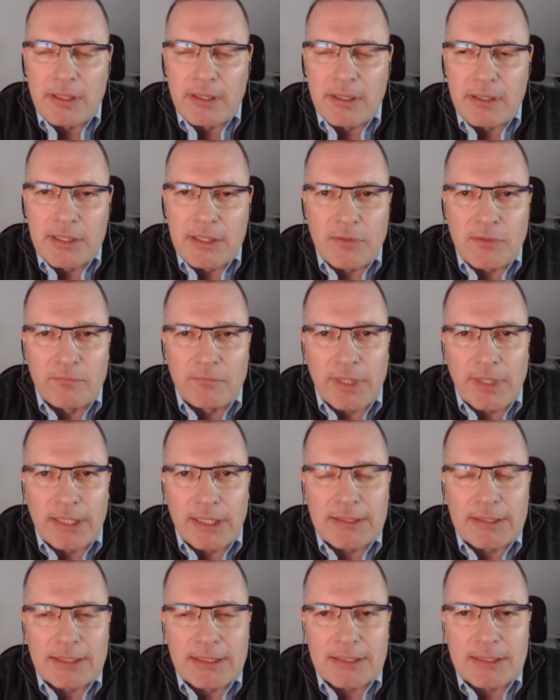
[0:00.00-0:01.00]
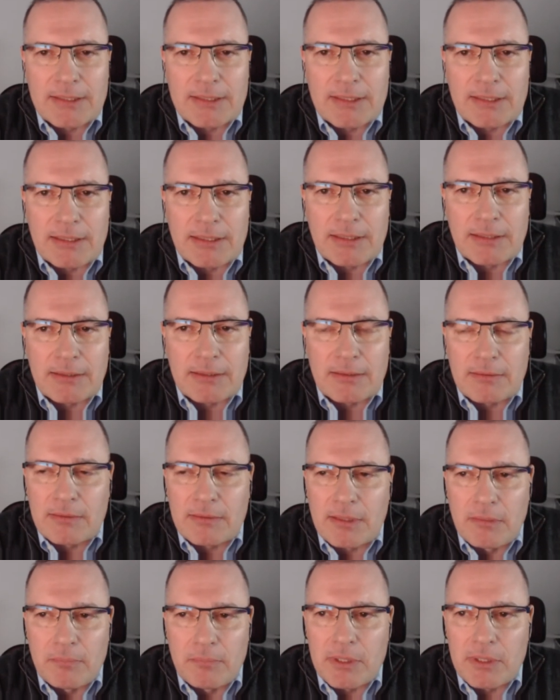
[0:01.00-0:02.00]
is the fact that
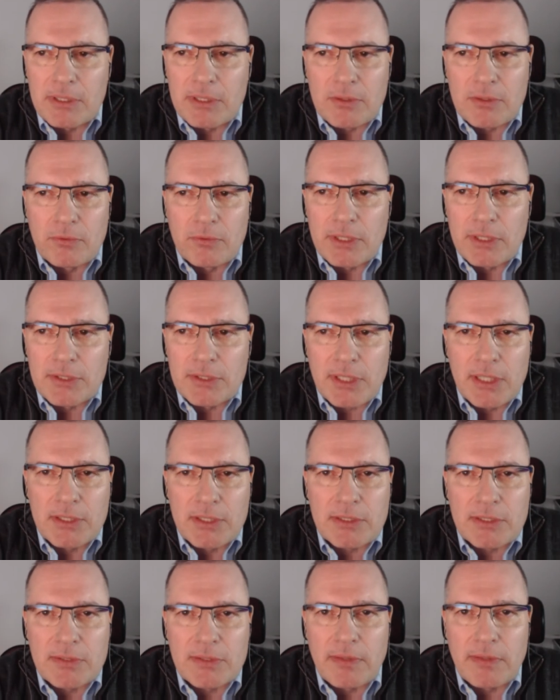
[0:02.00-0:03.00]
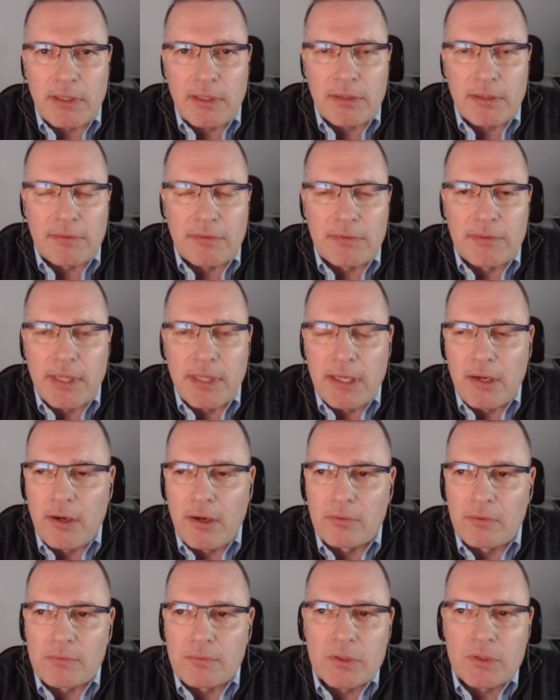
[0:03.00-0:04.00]
companies, organizations, they
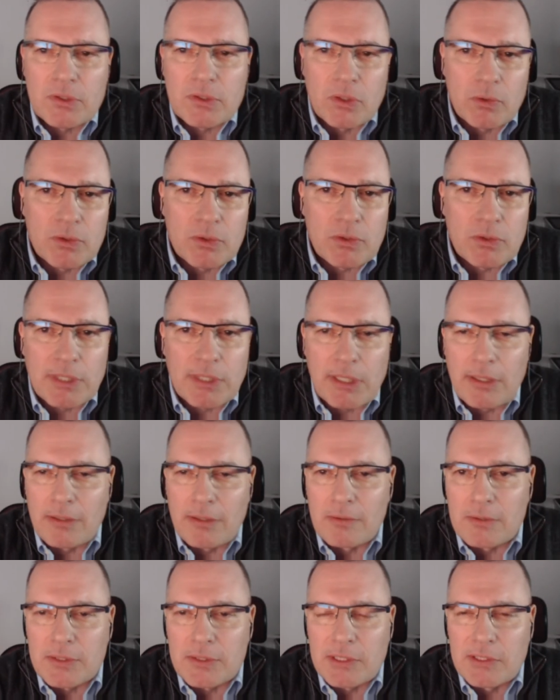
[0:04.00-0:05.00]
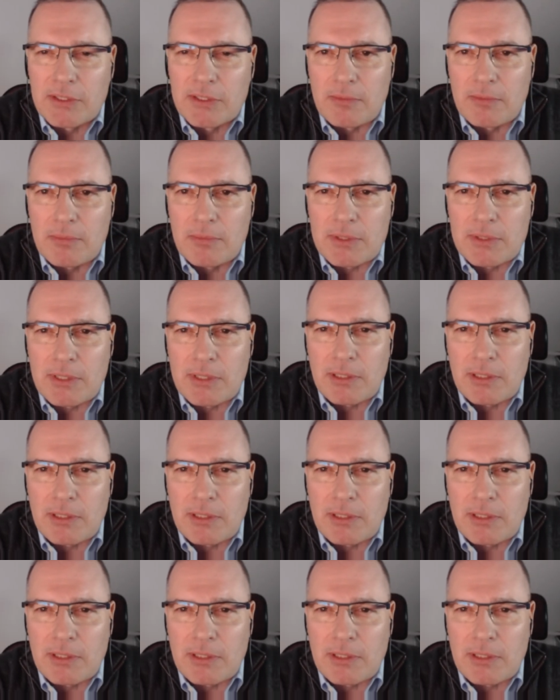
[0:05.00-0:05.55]
are social technical systems,